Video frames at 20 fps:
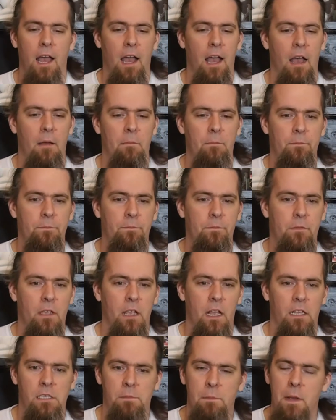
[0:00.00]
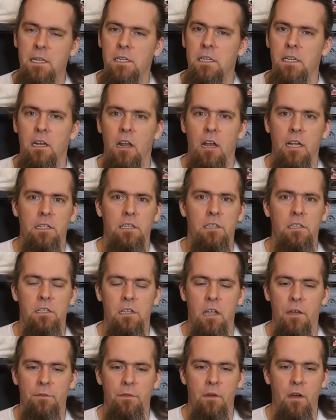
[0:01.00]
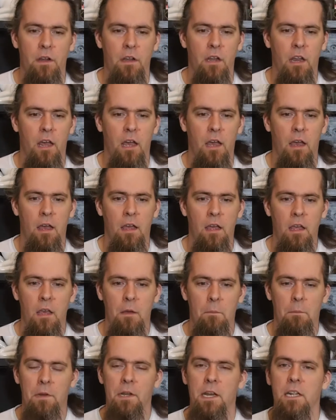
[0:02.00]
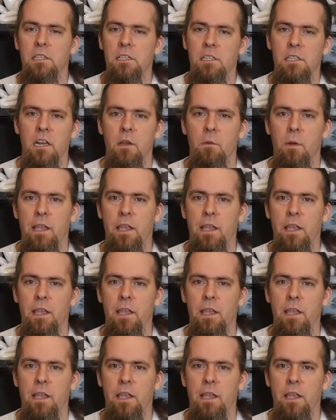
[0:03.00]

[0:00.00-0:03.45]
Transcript: I especially like the stuff on Peninsula,